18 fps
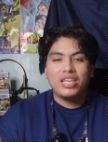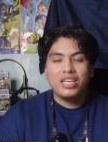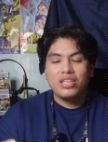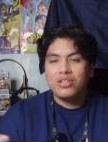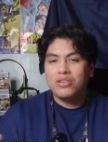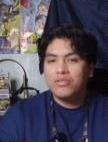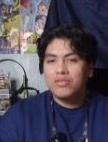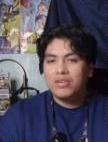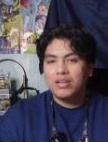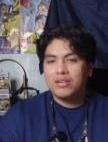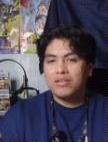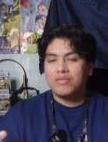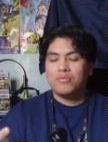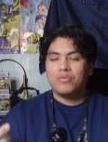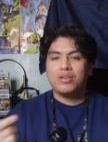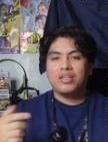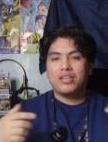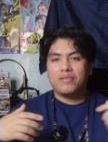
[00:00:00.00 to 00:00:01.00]
He knew what,
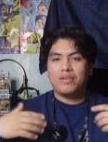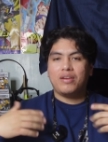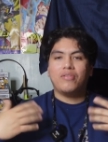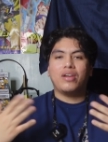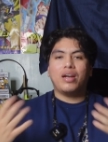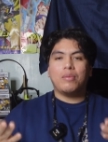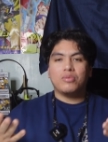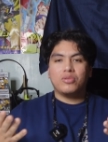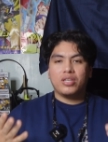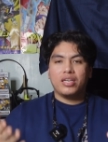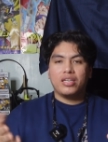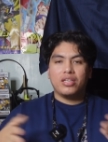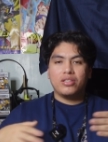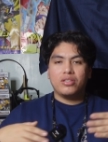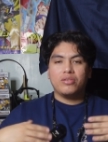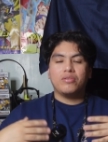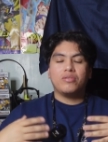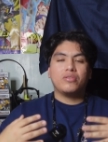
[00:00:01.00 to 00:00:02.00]
what, what I'm trying
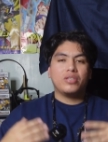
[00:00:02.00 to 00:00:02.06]
to do,